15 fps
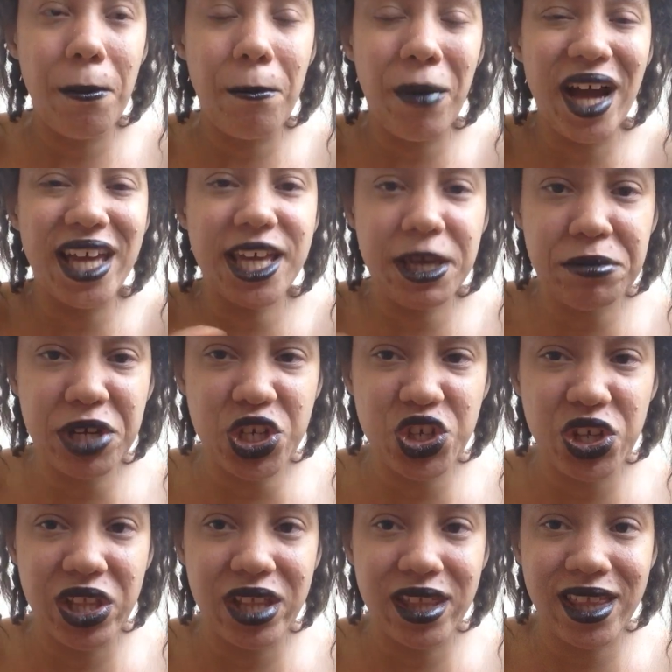my
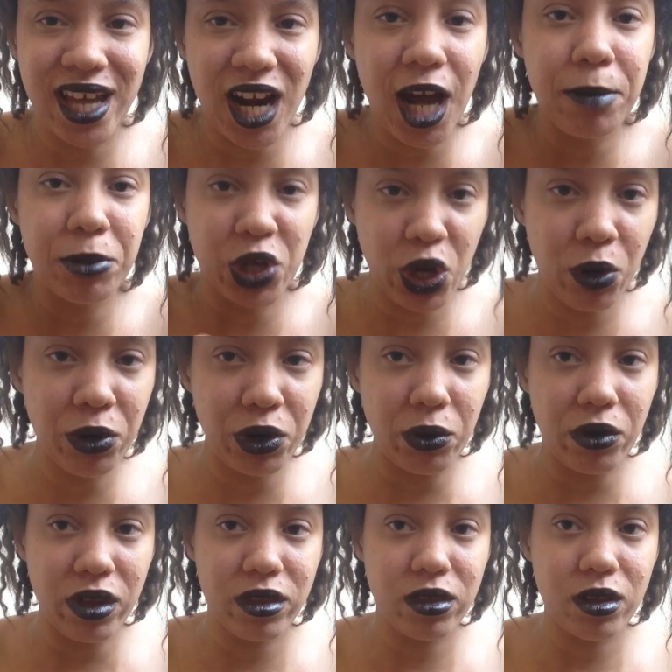image that I'm going
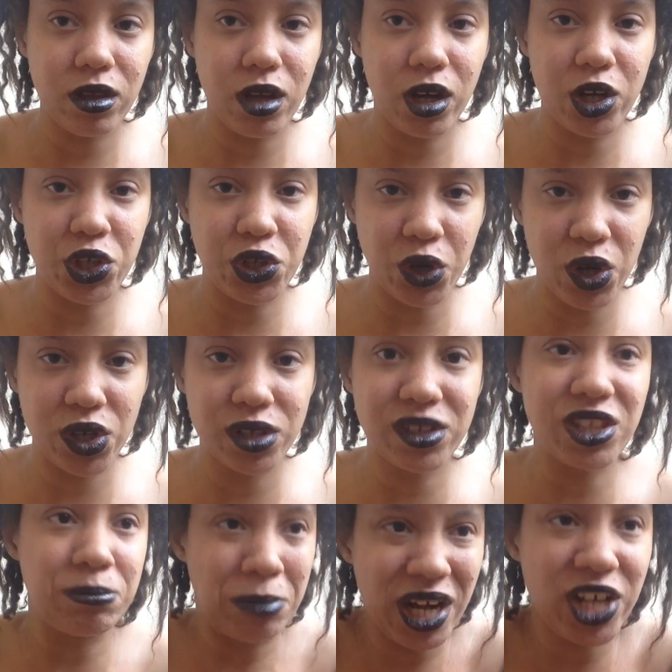with.
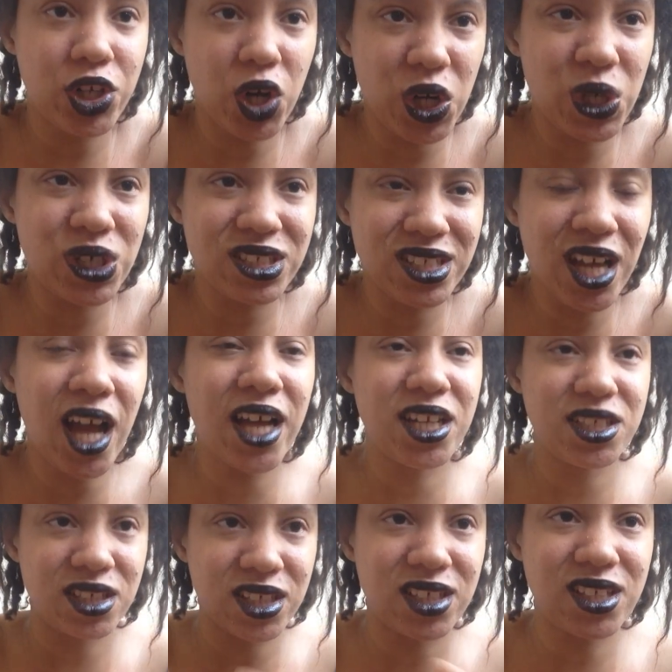My darker side
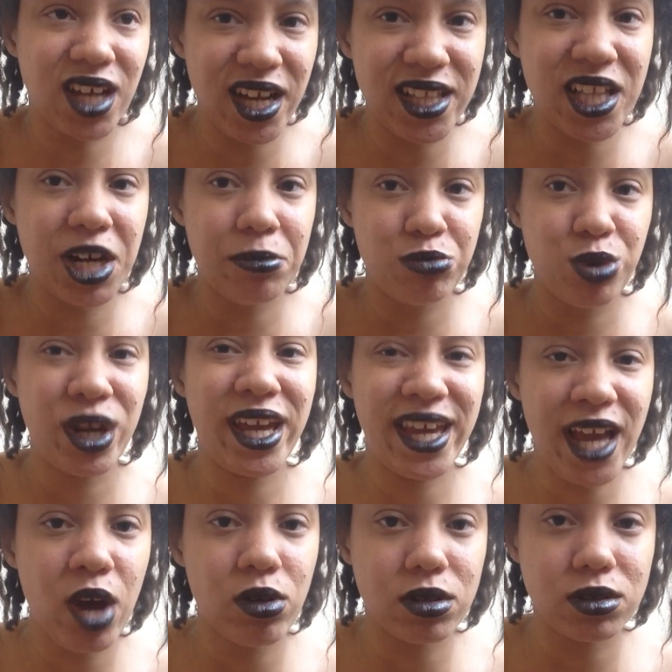is the side that I'm
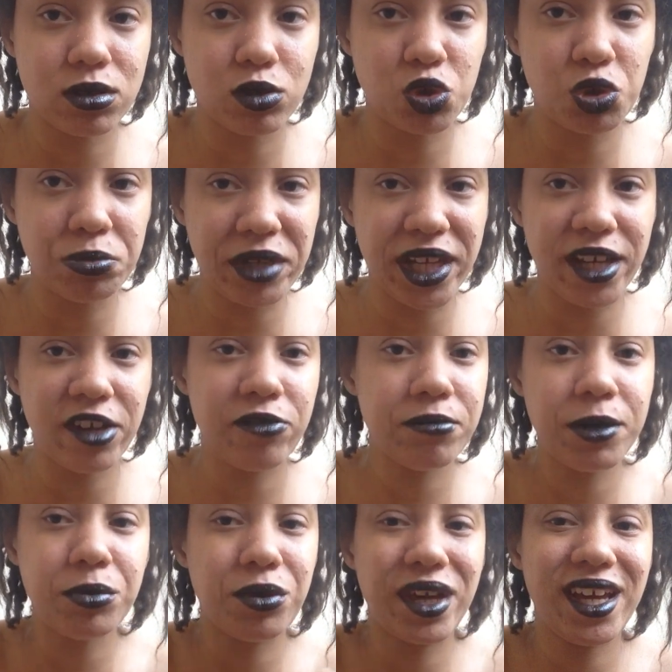bringing out on social media. If
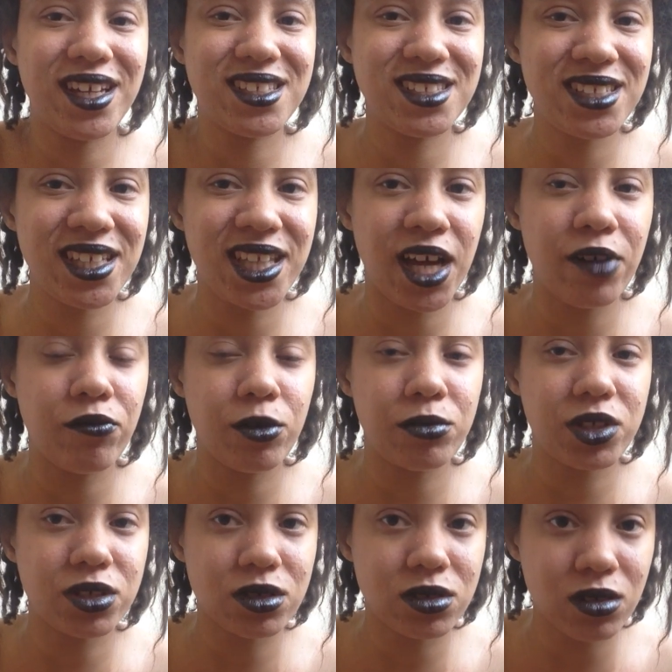people can't see that
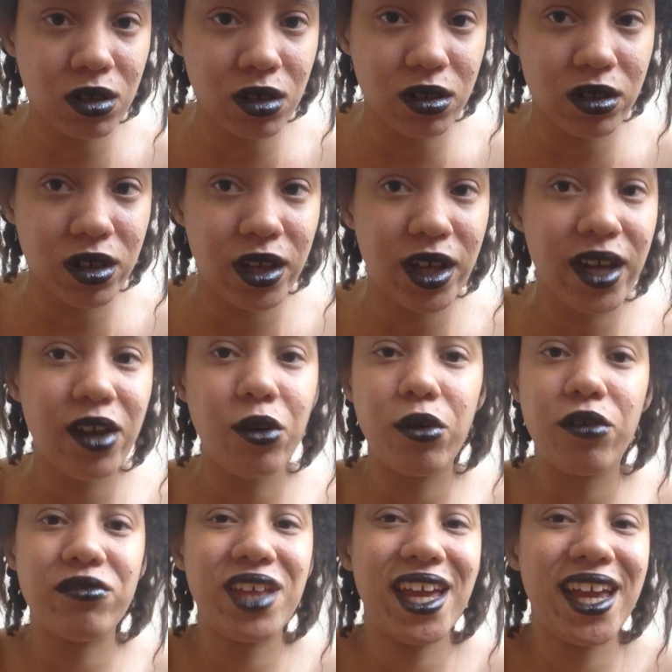from the start,
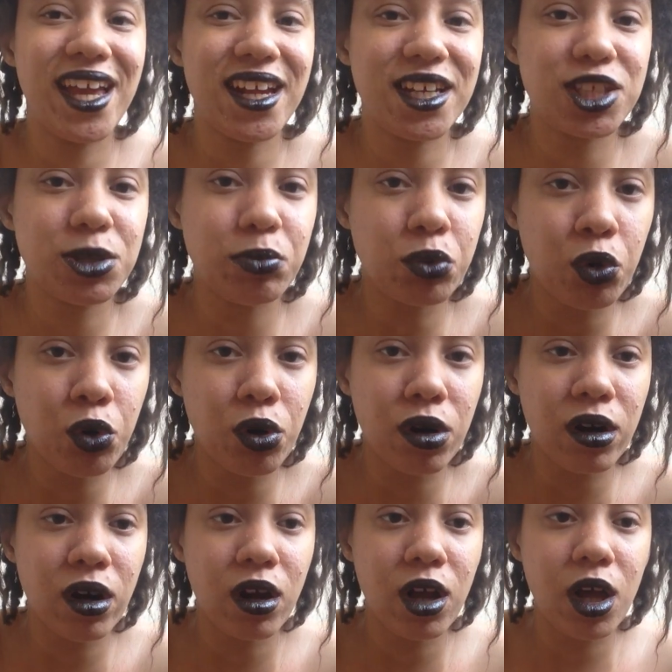or if they can't
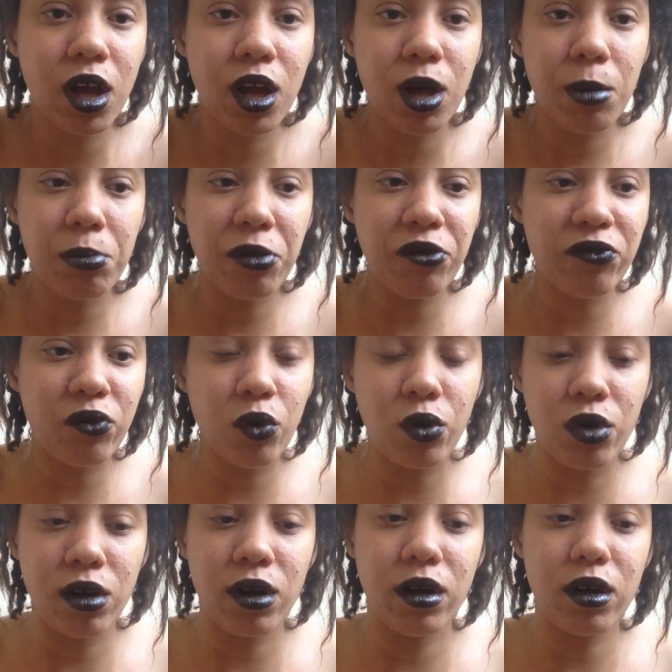explore
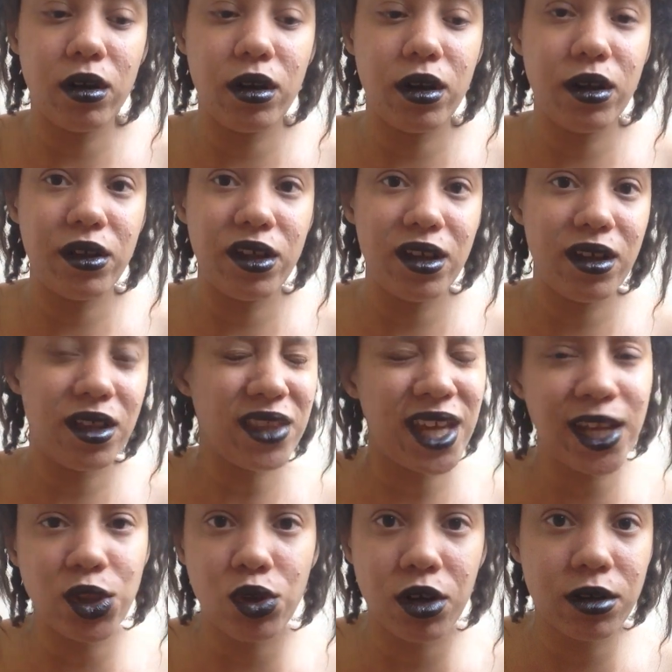before
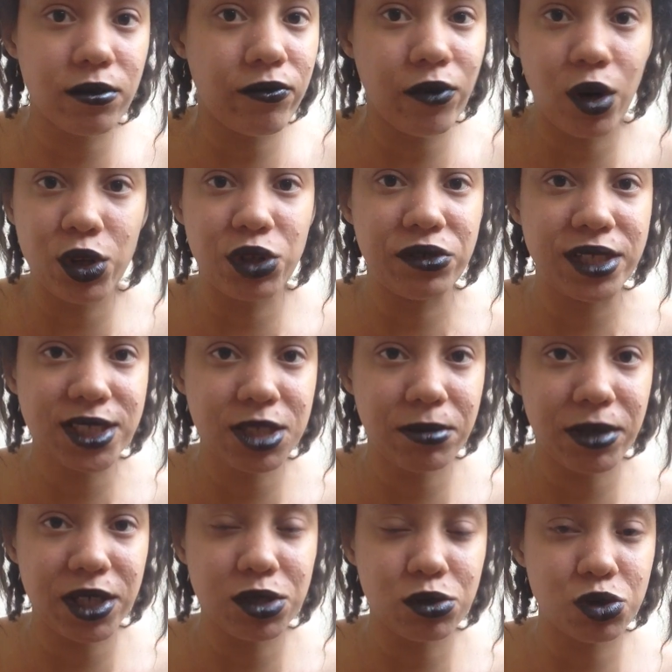they look farther into
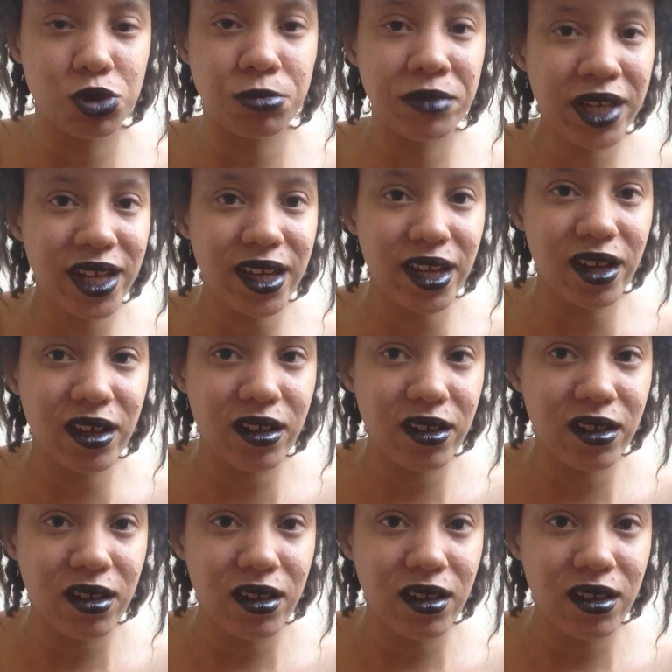my social media,